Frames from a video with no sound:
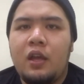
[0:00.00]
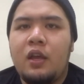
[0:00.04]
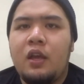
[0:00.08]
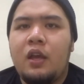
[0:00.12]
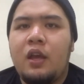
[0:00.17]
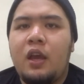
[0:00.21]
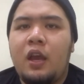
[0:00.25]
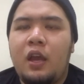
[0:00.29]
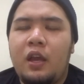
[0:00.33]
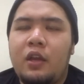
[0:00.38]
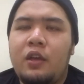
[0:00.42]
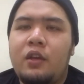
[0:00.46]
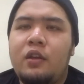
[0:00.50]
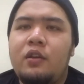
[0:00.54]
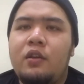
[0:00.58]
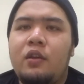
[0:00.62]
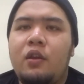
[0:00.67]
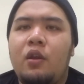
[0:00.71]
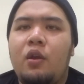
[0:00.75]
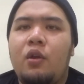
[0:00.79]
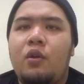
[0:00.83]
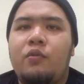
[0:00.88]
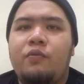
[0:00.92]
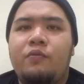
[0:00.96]
and
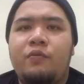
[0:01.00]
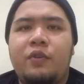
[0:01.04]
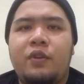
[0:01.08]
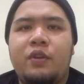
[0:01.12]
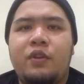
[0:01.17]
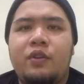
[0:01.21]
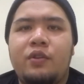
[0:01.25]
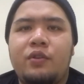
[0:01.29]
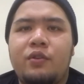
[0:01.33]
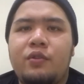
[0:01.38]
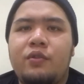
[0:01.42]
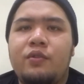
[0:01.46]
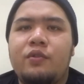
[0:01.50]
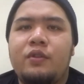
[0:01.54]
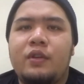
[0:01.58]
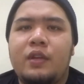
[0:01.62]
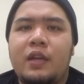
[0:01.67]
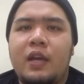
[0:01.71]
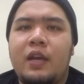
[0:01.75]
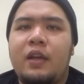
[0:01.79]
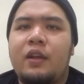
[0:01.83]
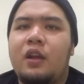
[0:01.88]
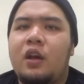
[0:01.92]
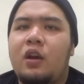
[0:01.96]
we know
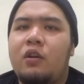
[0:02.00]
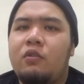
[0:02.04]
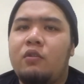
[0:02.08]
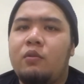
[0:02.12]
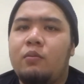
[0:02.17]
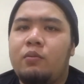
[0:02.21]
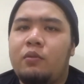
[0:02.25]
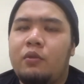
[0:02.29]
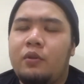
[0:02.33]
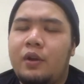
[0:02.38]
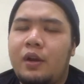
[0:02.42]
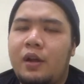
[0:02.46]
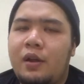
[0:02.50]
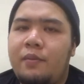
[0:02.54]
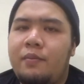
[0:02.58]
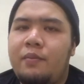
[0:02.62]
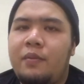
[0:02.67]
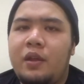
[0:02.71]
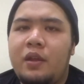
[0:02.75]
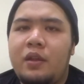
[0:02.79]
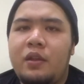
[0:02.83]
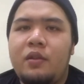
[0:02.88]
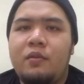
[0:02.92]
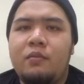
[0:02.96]
that our product made
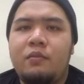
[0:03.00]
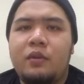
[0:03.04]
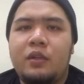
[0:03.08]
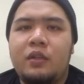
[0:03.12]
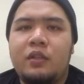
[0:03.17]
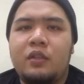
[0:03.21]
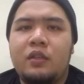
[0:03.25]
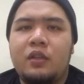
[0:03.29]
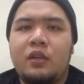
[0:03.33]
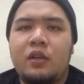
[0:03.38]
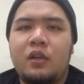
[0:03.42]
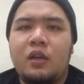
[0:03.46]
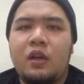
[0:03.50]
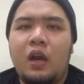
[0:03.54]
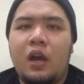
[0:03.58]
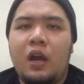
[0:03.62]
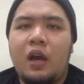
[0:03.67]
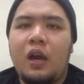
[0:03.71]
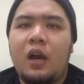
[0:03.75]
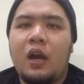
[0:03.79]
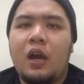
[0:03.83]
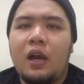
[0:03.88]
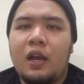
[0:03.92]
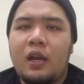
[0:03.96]
in Malaysia are
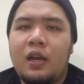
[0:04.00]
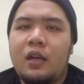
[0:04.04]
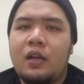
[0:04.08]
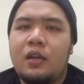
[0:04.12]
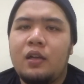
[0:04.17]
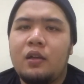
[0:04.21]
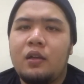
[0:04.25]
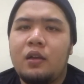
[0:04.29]
halal.